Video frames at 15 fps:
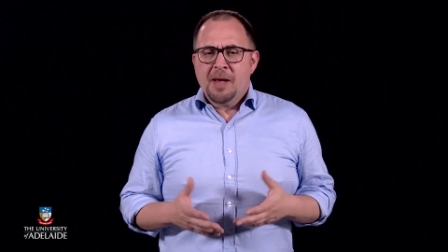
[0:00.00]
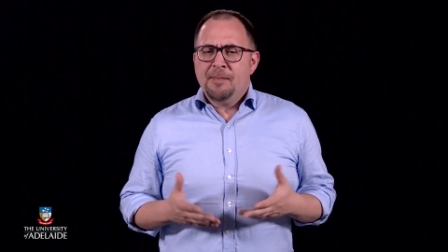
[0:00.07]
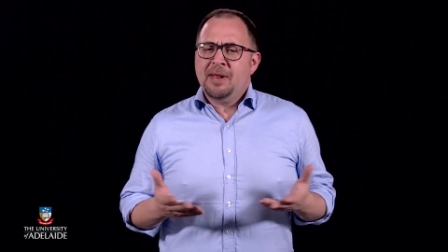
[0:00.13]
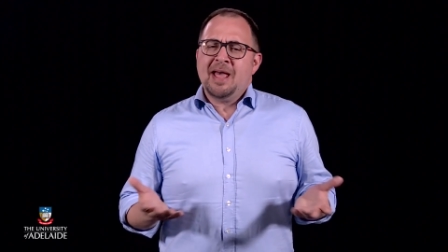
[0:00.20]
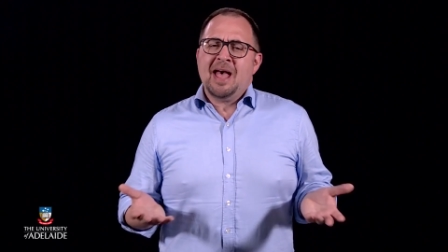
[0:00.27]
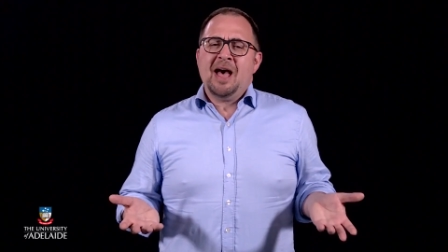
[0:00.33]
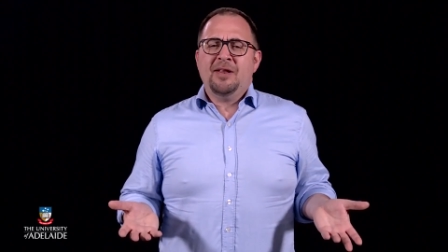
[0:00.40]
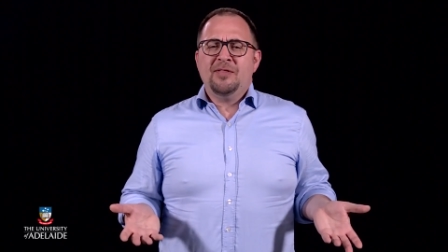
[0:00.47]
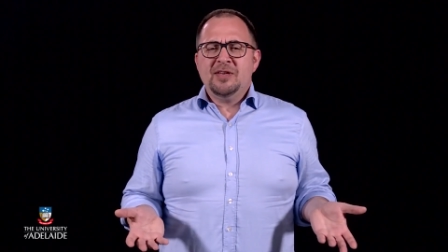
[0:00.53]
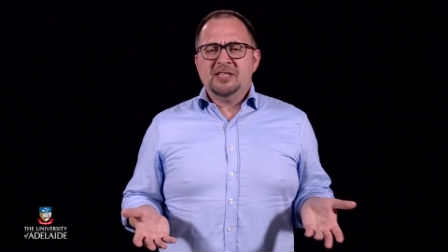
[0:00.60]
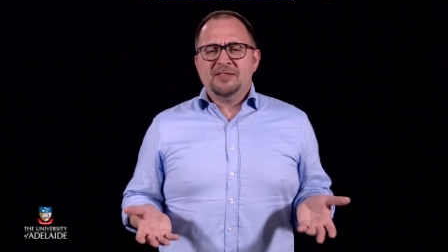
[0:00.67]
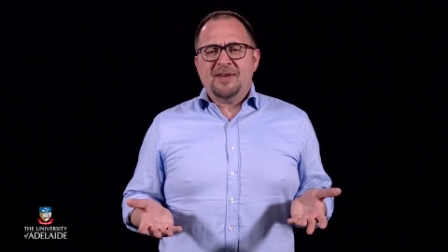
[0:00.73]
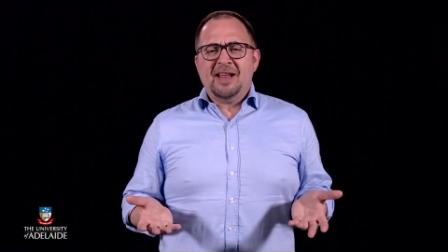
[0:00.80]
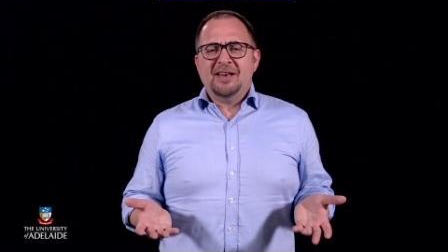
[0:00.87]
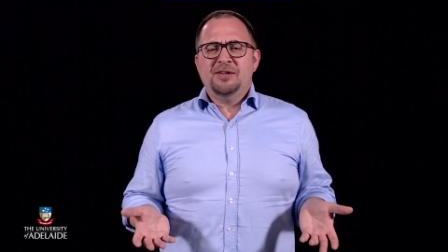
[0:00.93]
But how do
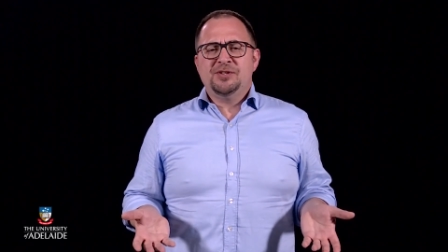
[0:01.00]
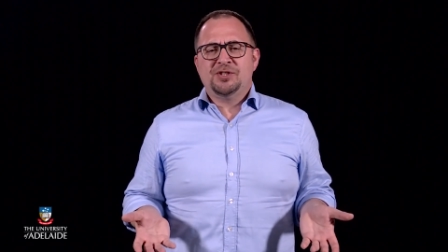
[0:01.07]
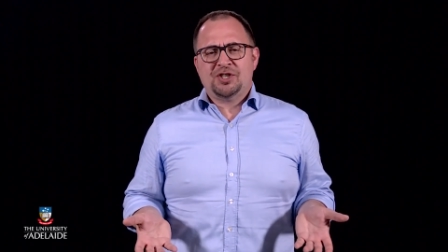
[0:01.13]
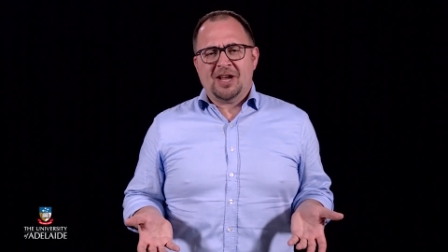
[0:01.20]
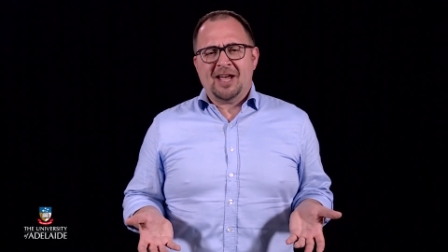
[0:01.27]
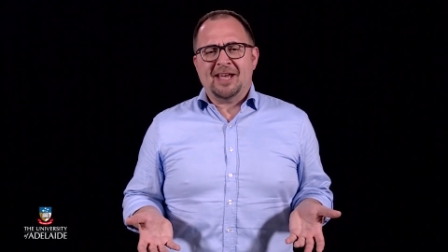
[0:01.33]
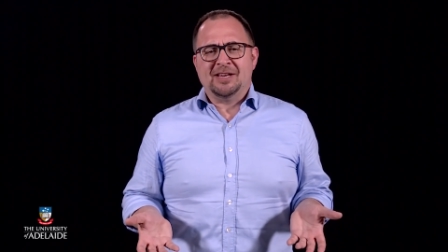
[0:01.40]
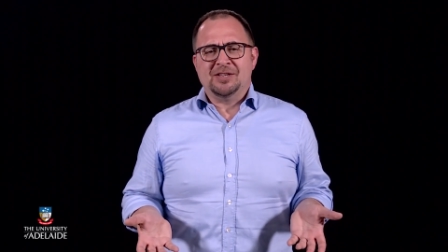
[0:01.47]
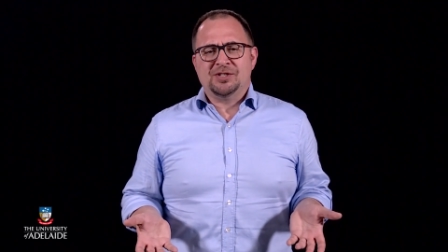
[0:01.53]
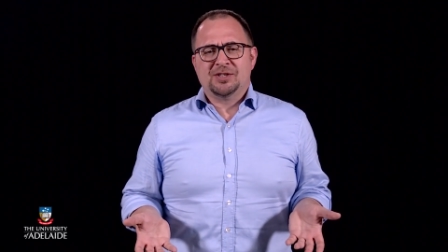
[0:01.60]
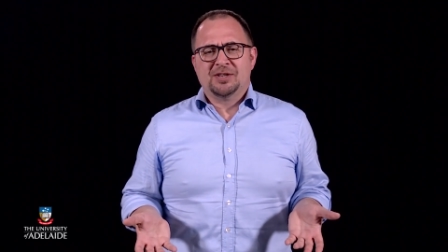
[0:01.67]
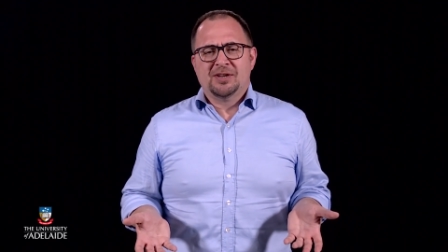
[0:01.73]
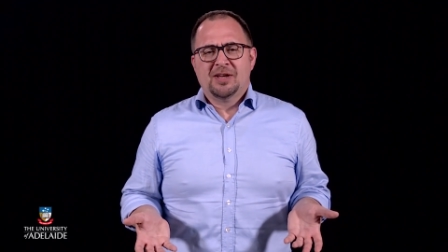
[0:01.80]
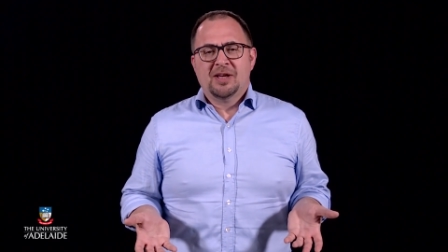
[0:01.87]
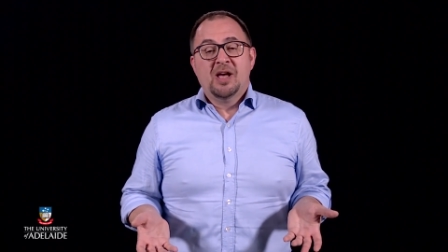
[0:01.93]
these values
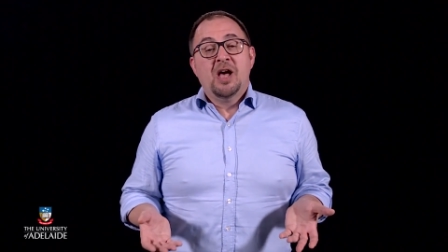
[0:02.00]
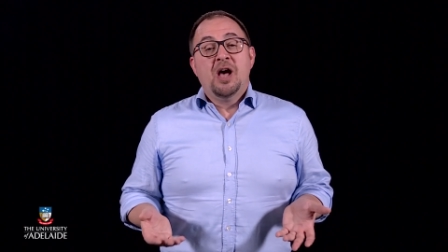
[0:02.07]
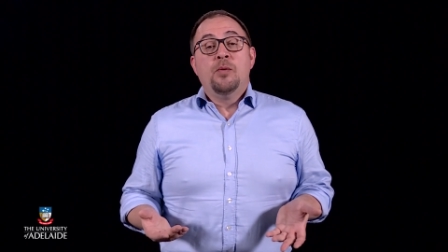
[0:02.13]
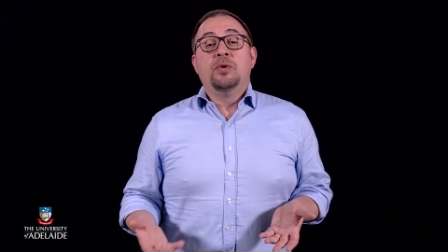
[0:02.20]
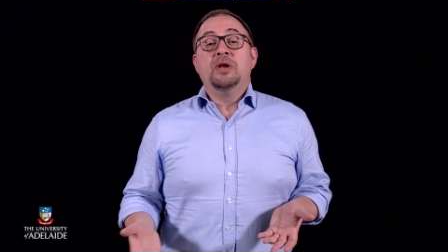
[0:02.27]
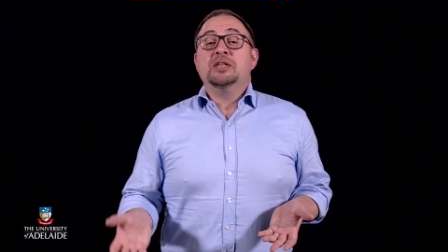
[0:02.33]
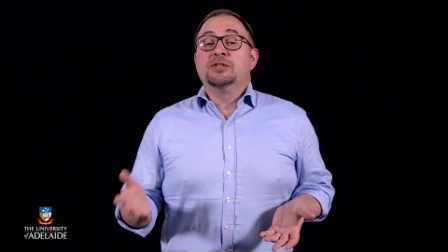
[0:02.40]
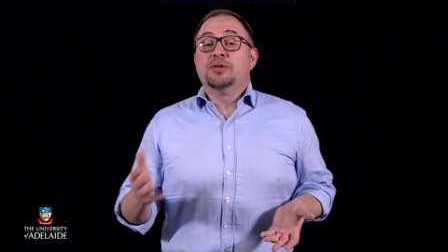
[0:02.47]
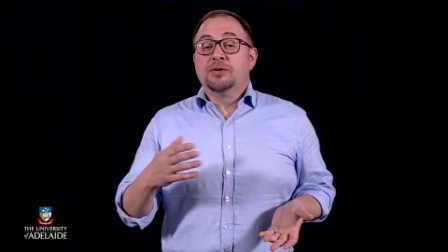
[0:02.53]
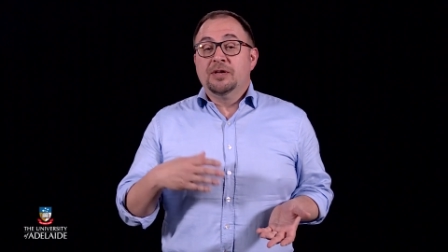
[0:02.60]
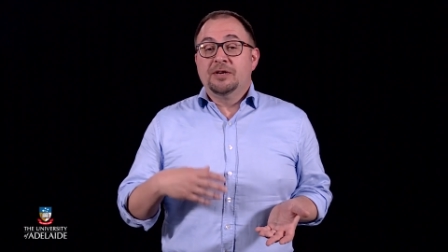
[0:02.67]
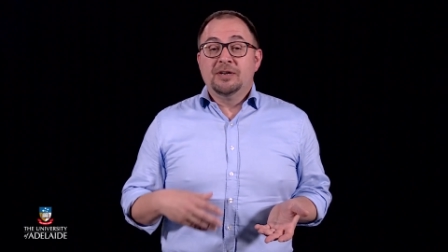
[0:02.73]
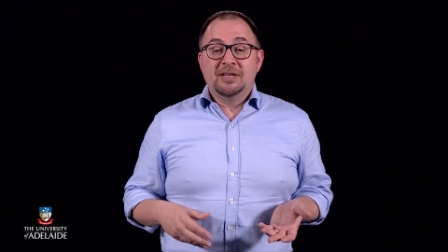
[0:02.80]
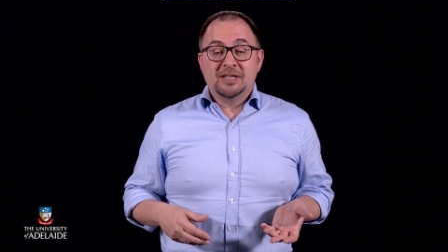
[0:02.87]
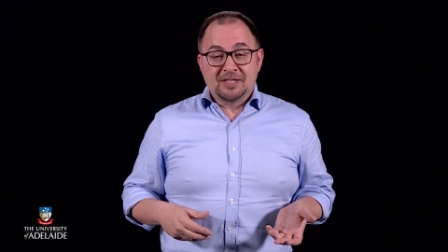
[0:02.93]
change? Well, let's look
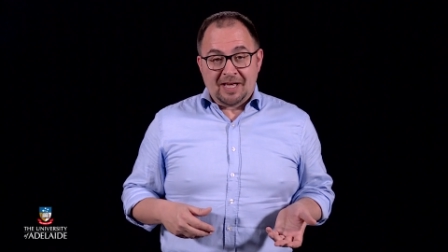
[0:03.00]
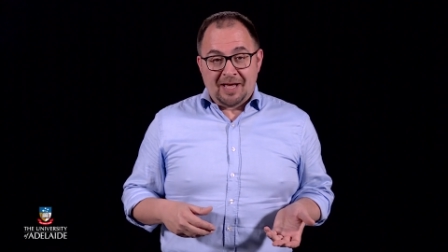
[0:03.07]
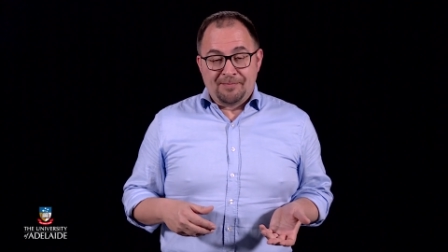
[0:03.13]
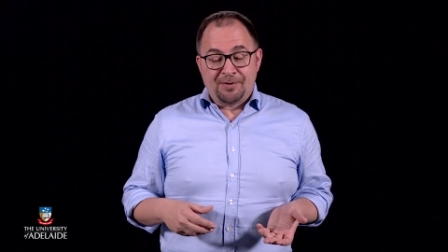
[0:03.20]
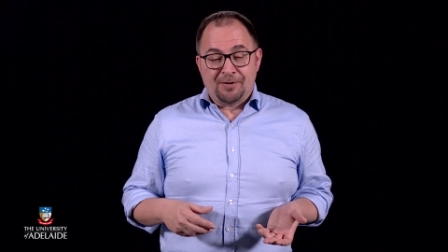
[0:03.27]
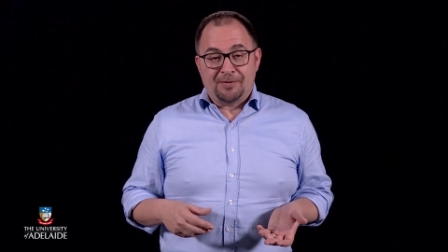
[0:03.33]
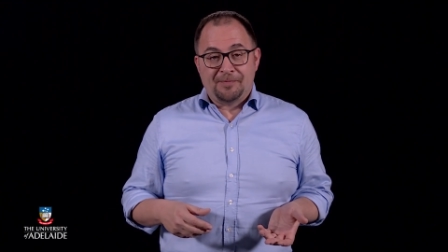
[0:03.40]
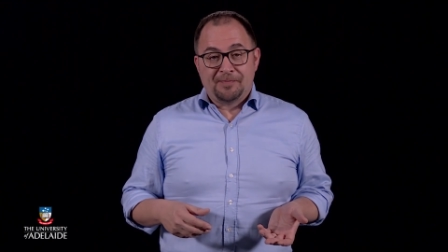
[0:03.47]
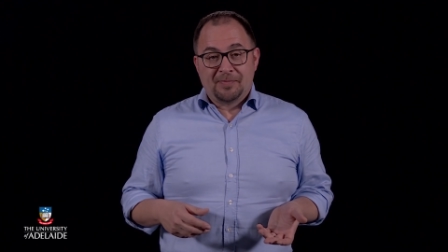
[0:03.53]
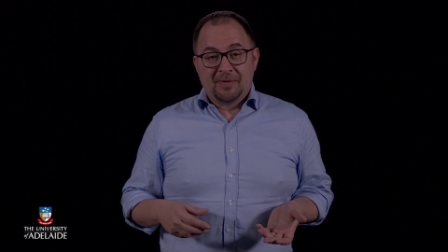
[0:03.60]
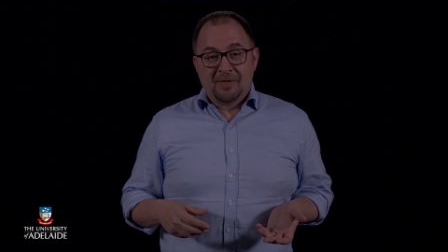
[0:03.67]
at an example.